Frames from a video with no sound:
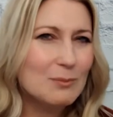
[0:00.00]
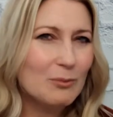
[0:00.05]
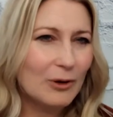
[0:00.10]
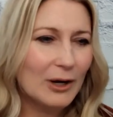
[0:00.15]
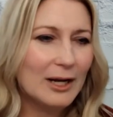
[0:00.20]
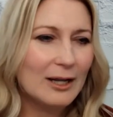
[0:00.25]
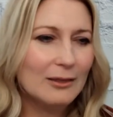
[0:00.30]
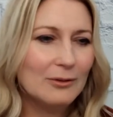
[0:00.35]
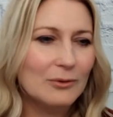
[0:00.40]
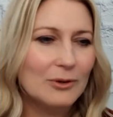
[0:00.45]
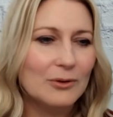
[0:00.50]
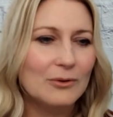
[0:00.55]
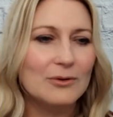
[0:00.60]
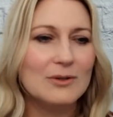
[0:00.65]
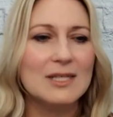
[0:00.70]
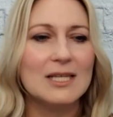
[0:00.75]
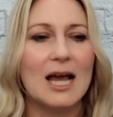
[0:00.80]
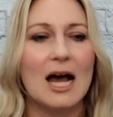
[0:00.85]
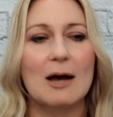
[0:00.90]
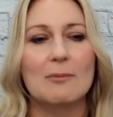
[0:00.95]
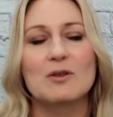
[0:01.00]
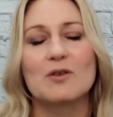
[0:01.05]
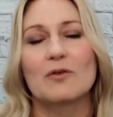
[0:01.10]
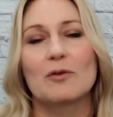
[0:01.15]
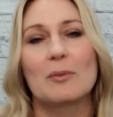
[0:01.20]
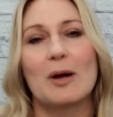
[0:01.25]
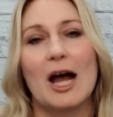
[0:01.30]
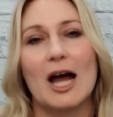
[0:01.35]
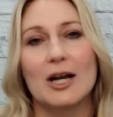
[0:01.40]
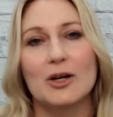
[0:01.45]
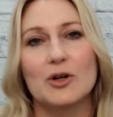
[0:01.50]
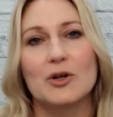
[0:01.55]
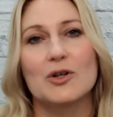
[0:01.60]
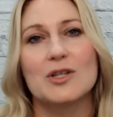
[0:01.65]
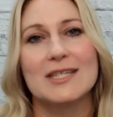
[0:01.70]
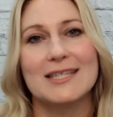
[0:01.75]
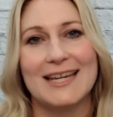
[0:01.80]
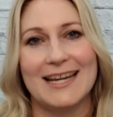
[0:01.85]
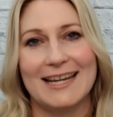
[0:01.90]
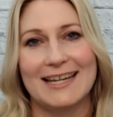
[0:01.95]
breakthroughs comes from
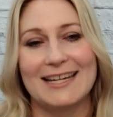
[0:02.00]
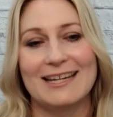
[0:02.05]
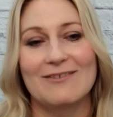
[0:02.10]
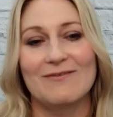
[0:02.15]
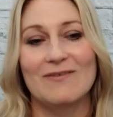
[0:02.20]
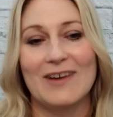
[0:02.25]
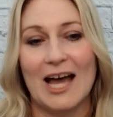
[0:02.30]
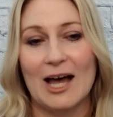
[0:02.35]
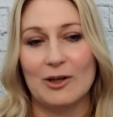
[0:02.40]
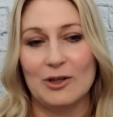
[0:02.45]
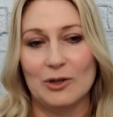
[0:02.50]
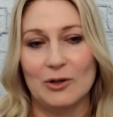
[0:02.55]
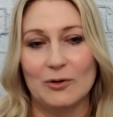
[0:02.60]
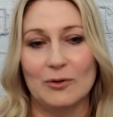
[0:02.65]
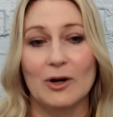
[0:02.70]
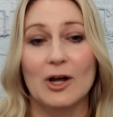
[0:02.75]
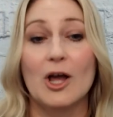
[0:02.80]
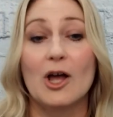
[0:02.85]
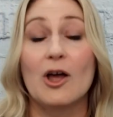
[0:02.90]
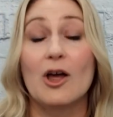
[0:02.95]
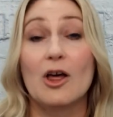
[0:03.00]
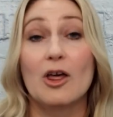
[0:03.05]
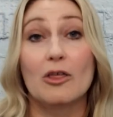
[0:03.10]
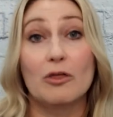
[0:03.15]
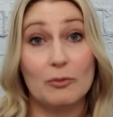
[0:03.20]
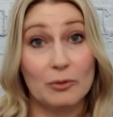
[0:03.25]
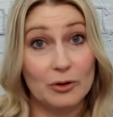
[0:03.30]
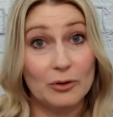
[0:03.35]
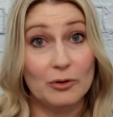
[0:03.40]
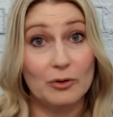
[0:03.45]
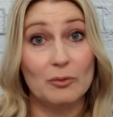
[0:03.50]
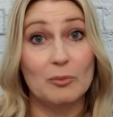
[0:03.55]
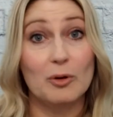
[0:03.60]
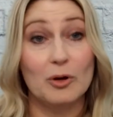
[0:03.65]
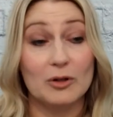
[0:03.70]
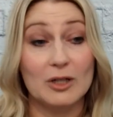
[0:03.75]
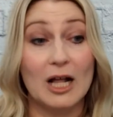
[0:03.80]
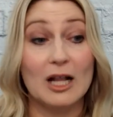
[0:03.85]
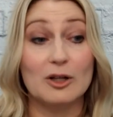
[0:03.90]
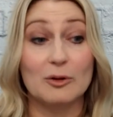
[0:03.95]
understanding value through
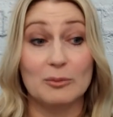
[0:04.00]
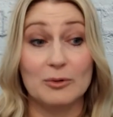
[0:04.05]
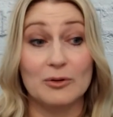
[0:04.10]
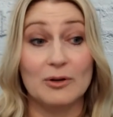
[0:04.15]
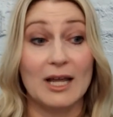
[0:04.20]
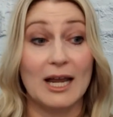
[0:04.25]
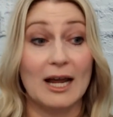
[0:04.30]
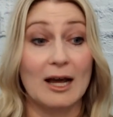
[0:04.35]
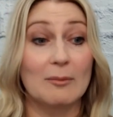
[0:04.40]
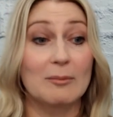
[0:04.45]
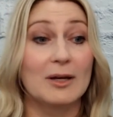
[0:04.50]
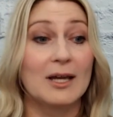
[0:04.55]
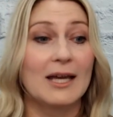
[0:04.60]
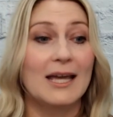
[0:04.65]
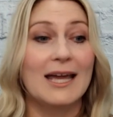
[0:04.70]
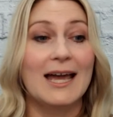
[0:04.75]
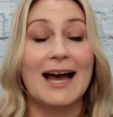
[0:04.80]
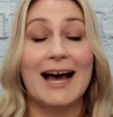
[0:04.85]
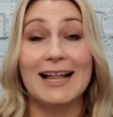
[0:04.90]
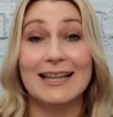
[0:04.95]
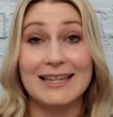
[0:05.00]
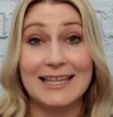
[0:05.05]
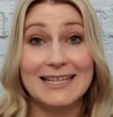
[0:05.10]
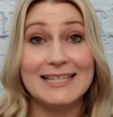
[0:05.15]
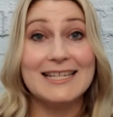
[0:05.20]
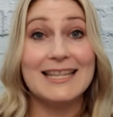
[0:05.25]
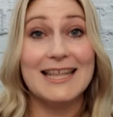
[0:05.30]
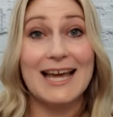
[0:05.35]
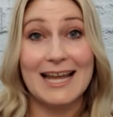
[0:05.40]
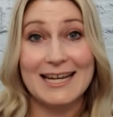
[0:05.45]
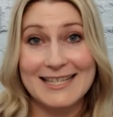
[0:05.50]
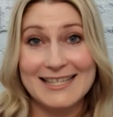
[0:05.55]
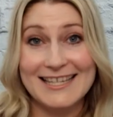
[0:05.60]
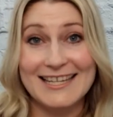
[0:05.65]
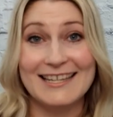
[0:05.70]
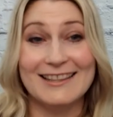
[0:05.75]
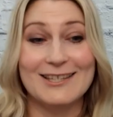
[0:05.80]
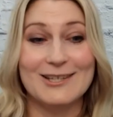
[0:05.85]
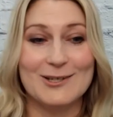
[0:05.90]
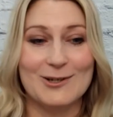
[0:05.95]
Bold Color Bootcamp. A link to that is
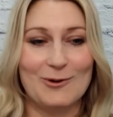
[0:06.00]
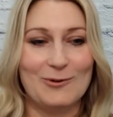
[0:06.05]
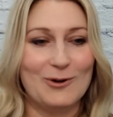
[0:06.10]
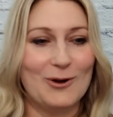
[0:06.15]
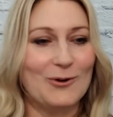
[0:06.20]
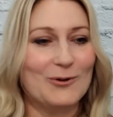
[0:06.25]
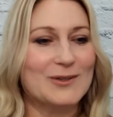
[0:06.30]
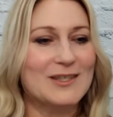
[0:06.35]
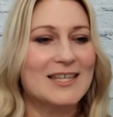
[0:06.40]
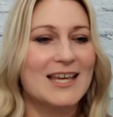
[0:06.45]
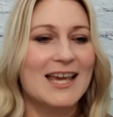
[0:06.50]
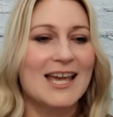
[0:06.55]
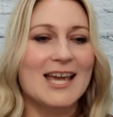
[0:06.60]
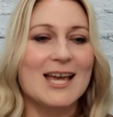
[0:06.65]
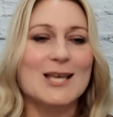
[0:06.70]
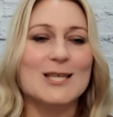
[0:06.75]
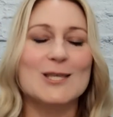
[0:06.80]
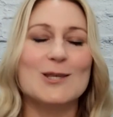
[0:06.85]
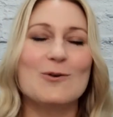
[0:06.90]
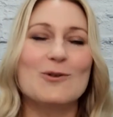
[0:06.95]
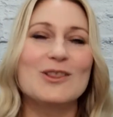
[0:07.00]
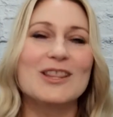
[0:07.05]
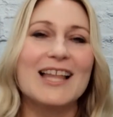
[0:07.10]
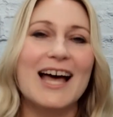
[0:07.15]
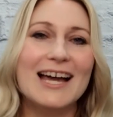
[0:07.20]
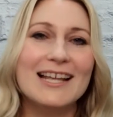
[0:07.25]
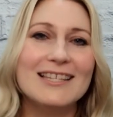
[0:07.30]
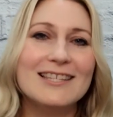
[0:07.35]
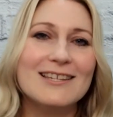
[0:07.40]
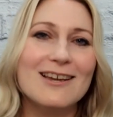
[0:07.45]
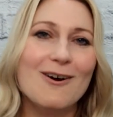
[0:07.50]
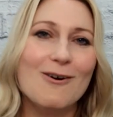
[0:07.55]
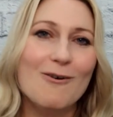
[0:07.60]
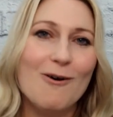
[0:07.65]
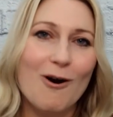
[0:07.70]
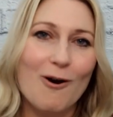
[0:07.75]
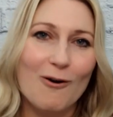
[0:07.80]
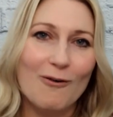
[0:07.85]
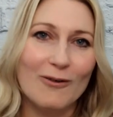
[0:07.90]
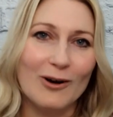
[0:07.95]
in the show notes. So let's go
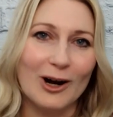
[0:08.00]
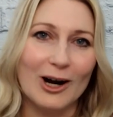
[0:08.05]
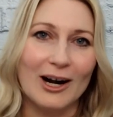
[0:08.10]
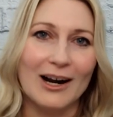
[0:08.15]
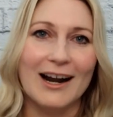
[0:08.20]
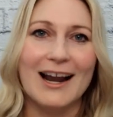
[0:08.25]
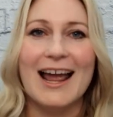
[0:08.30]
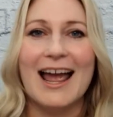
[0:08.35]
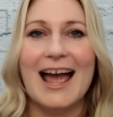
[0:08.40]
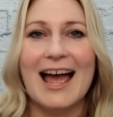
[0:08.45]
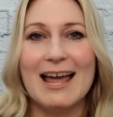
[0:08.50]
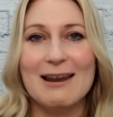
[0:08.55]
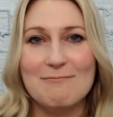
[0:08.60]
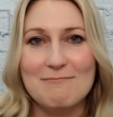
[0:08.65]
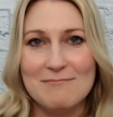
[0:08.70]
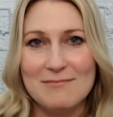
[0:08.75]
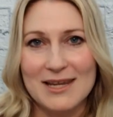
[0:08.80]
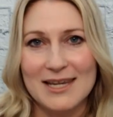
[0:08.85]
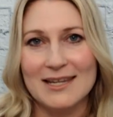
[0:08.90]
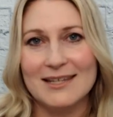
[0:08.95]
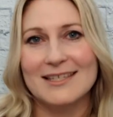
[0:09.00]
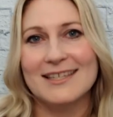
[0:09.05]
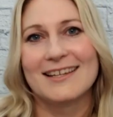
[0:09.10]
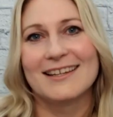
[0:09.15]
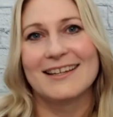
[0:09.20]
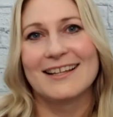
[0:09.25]
over and meet